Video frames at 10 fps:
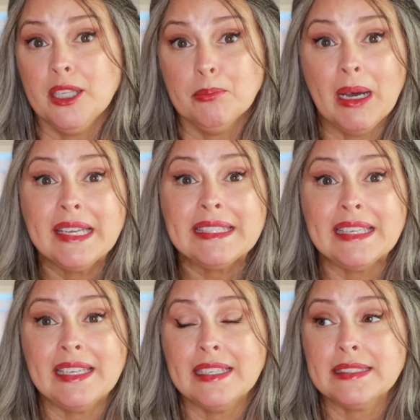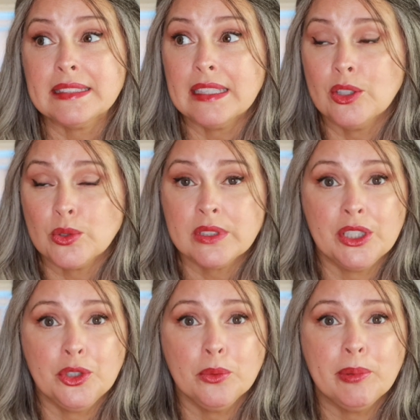In my case, there's
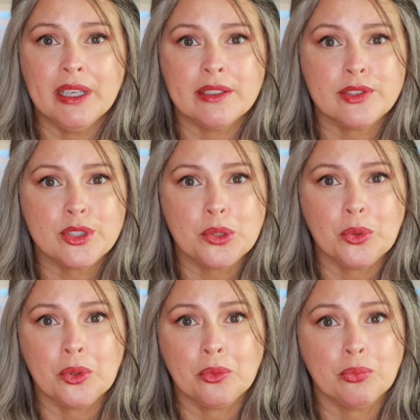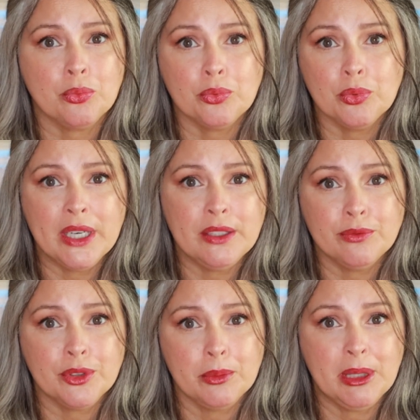a UPS store right
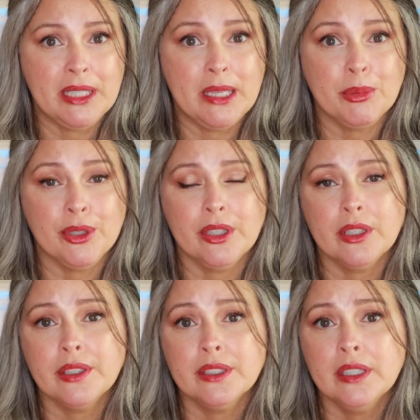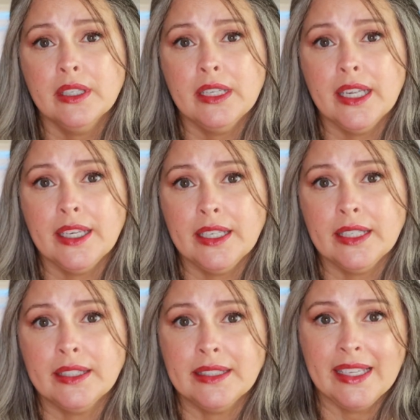in front of my neighborhood,
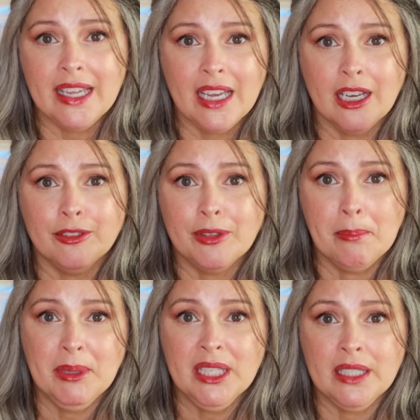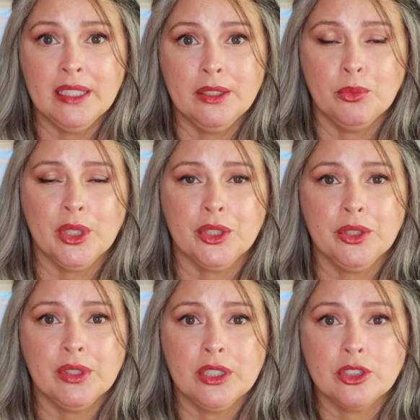and they have a bin where
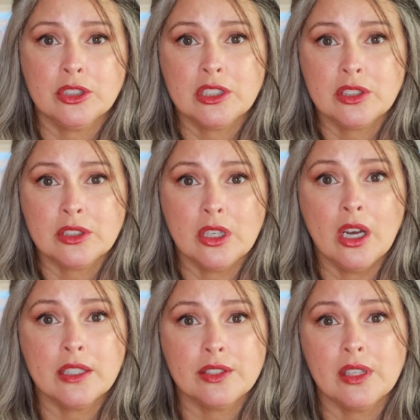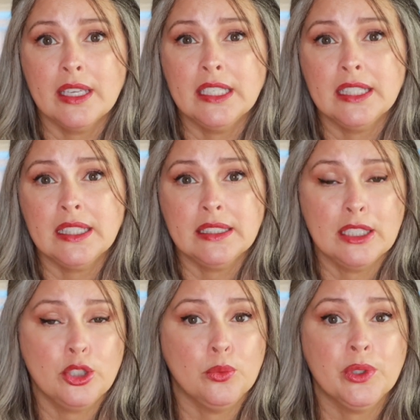you can just toss anything
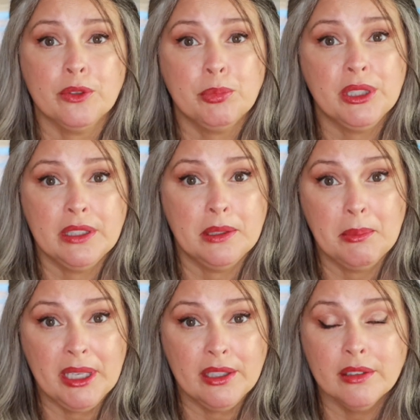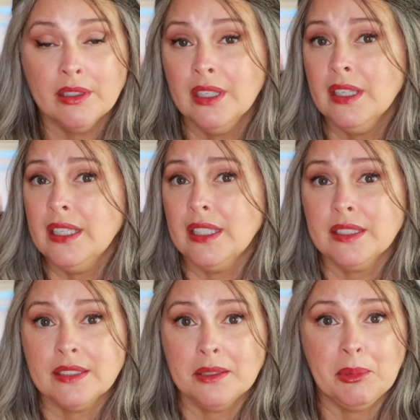that you would have put in the mail
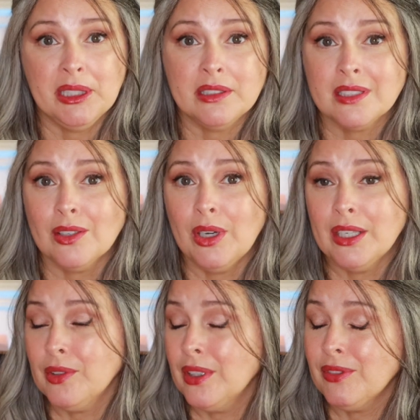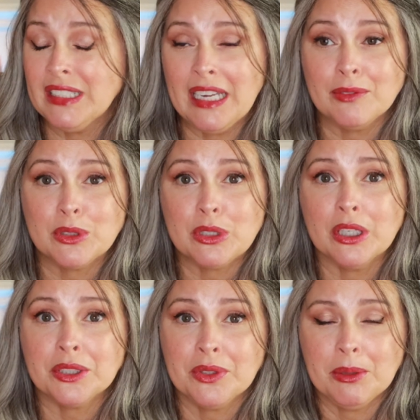into the bin. So I don't even have to
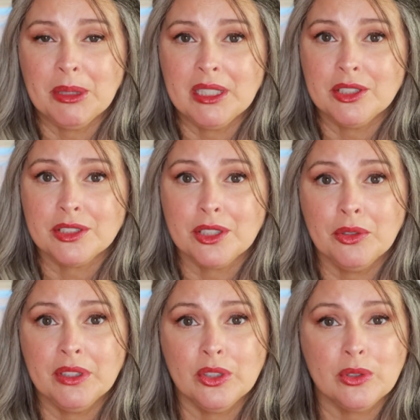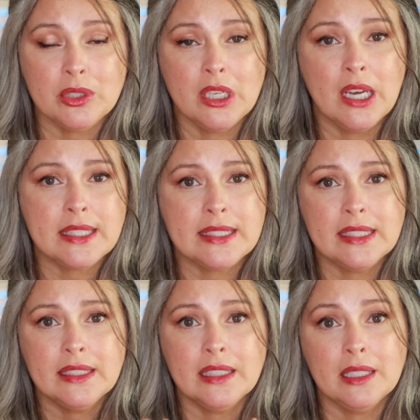talk to anybody. Just go in there, toss
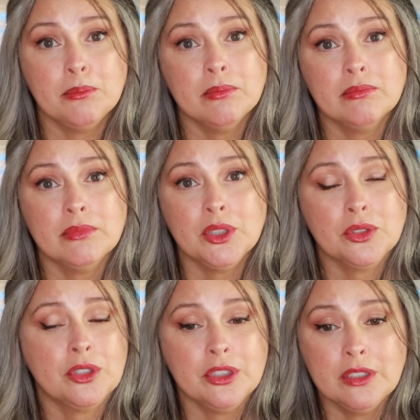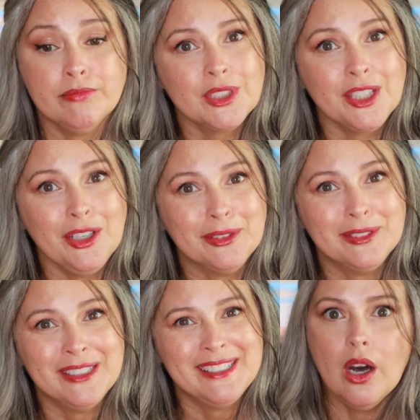it, and you're good to
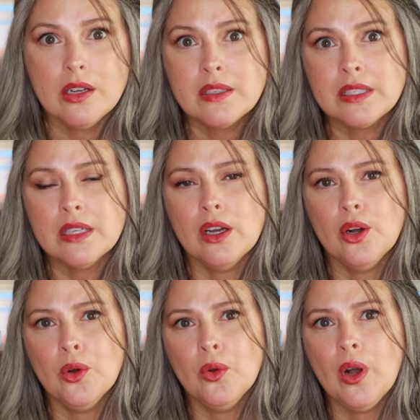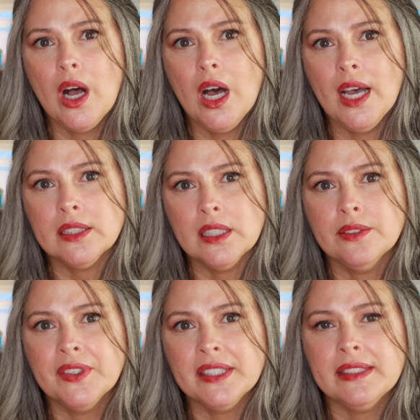go. Also, I
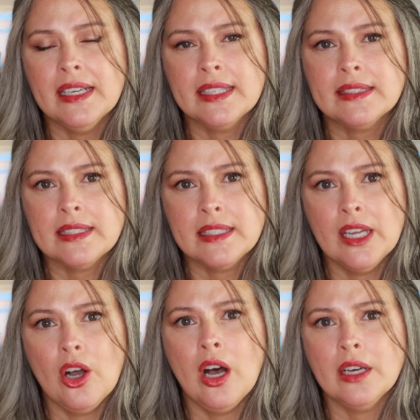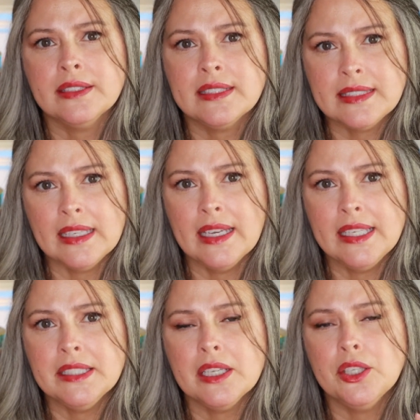love it that on the
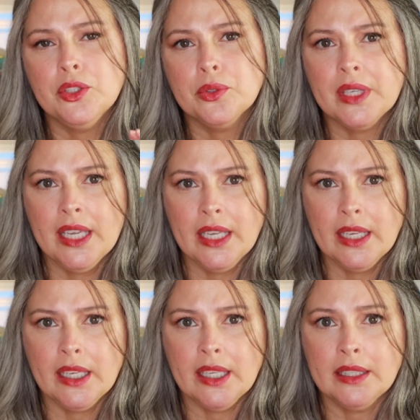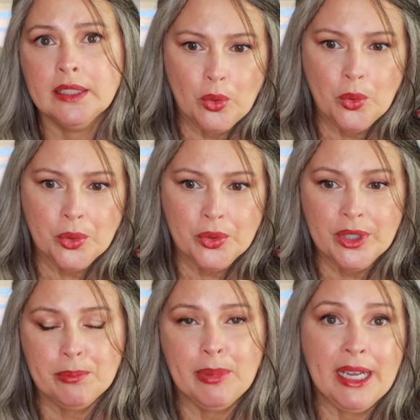site you can order
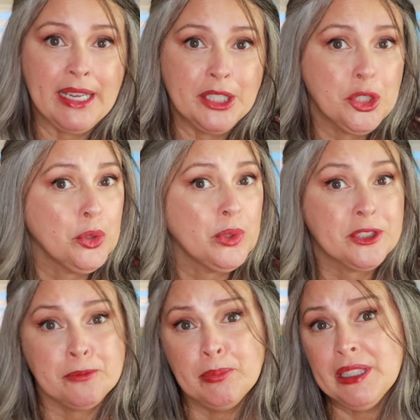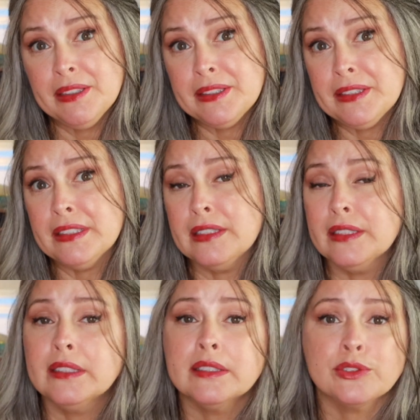it by newest
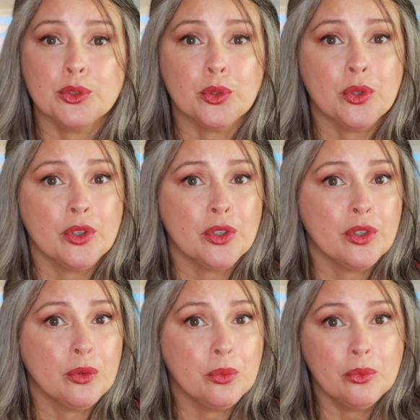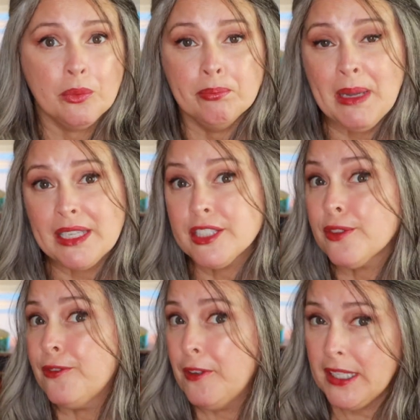pieces or
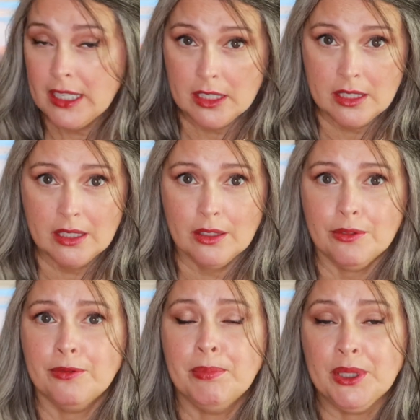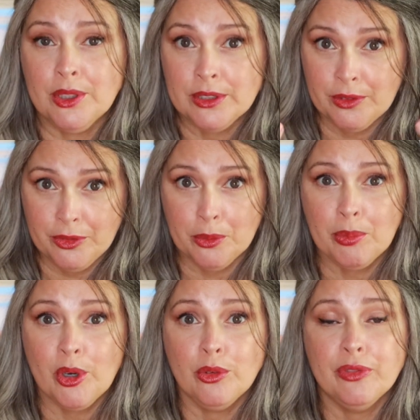best fit because of your
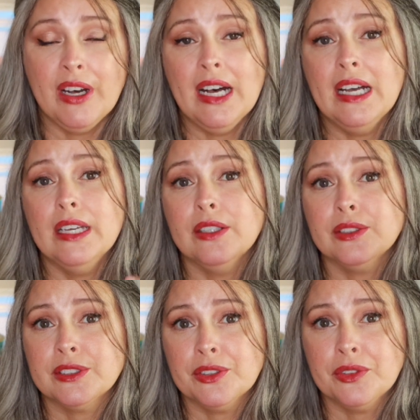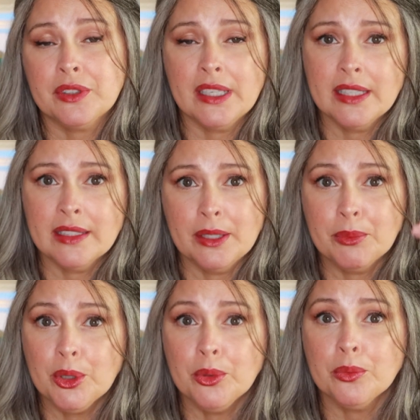profile. So they
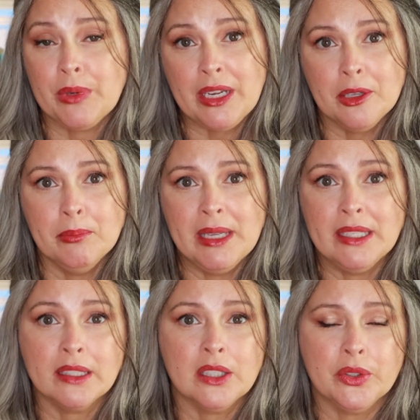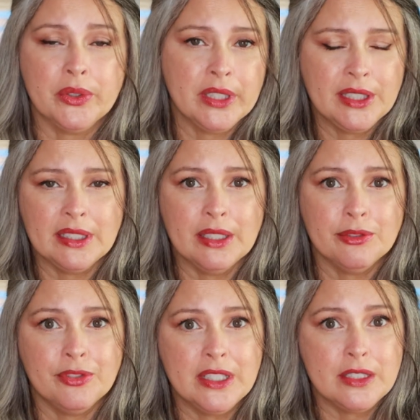will recommend clothing
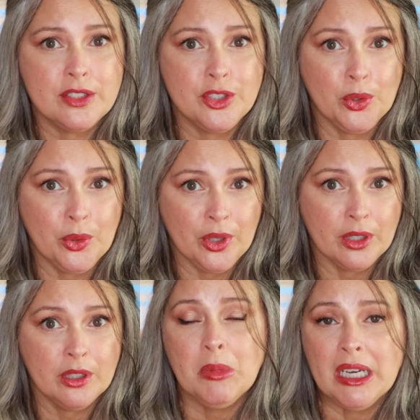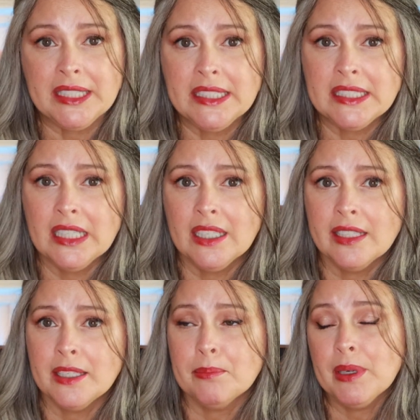that fits your body
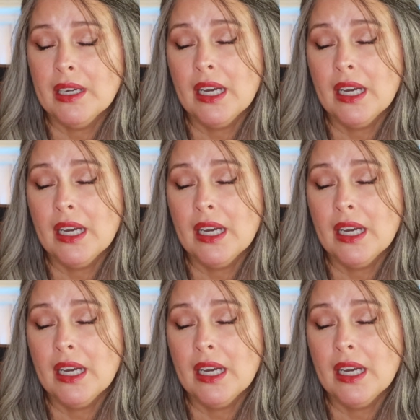type.